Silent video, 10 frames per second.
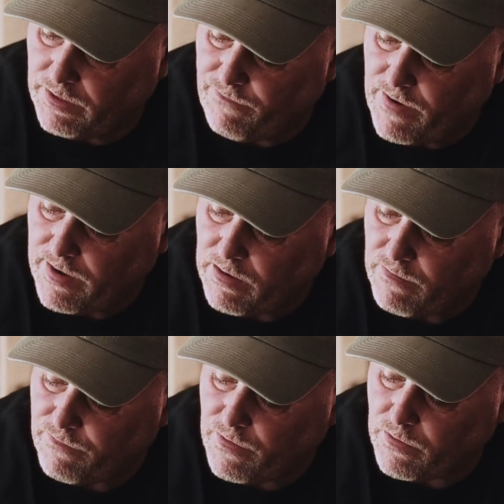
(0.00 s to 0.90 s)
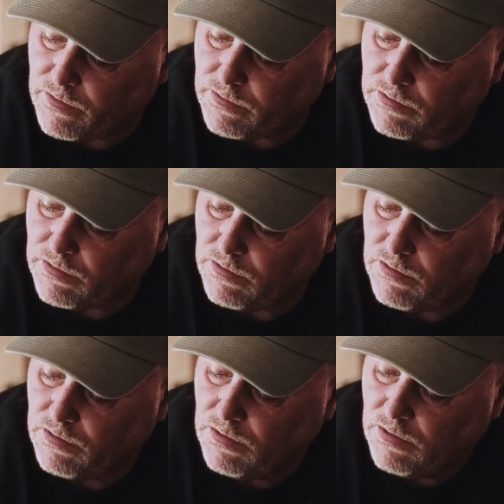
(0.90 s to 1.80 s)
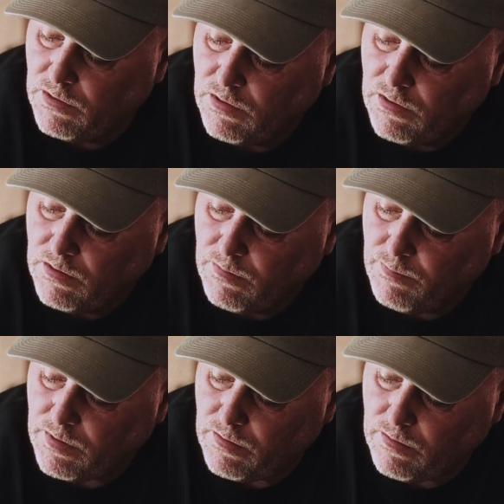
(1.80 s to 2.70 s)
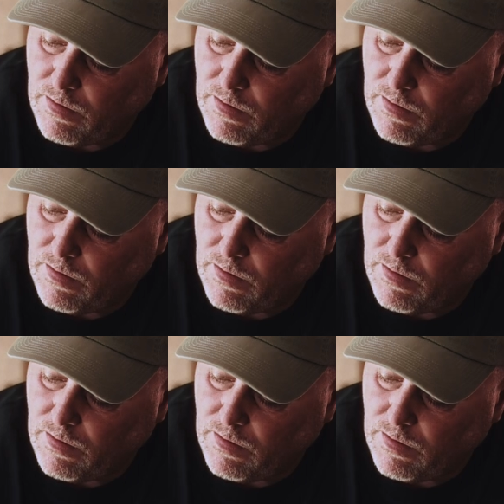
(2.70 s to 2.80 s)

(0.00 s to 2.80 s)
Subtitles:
if I get it in focus, but